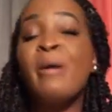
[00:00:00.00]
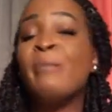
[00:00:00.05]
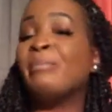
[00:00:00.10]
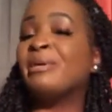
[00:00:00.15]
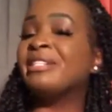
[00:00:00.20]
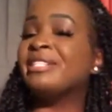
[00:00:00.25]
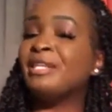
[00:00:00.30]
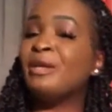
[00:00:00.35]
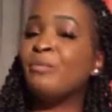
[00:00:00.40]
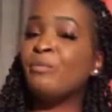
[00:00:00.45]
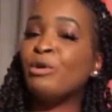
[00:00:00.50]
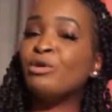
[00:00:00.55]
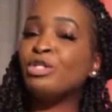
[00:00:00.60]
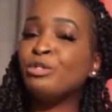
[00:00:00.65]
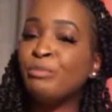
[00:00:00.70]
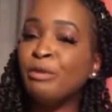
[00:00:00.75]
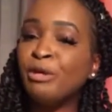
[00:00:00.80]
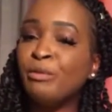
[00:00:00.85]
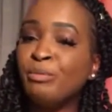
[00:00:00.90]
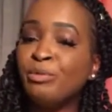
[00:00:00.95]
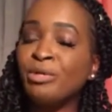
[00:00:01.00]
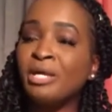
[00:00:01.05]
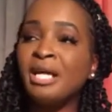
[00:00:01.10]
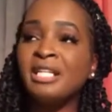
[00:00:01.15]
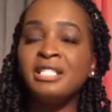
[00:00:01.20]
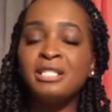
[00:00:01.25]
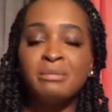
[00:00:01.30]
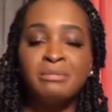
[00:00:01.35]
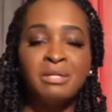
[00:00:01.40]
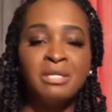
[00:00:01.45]
But see, most people
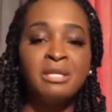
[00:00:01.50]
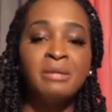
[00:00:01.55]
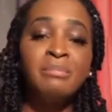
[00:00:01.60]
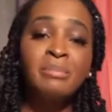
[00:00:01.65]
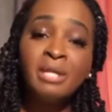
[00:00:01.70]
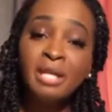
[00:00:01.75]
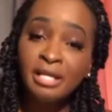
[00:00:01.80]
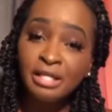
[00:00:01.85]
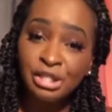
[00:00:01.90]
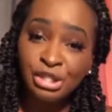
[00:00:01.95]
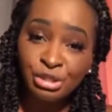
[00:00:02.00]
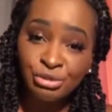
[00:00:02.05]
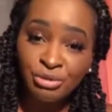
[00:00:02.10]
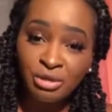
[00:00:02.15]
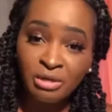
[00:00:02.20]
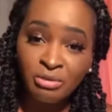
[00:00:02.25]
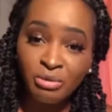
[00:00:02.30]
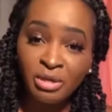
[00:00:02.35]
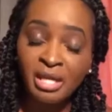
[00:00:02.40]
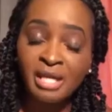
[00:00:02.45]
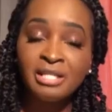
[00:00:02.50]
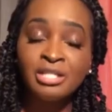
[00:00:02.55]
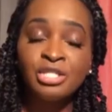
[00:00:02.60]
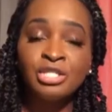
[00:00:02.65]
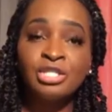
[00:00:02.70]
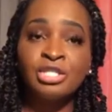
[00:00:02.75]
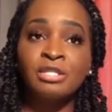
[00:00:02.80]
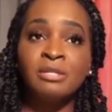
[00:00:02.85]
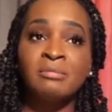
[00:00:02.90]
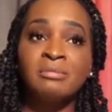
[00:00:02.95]
like to manipulate you in
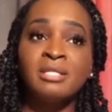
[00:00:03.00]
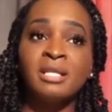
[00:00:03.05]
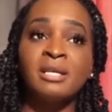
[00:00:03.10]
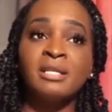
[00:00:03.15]
relationships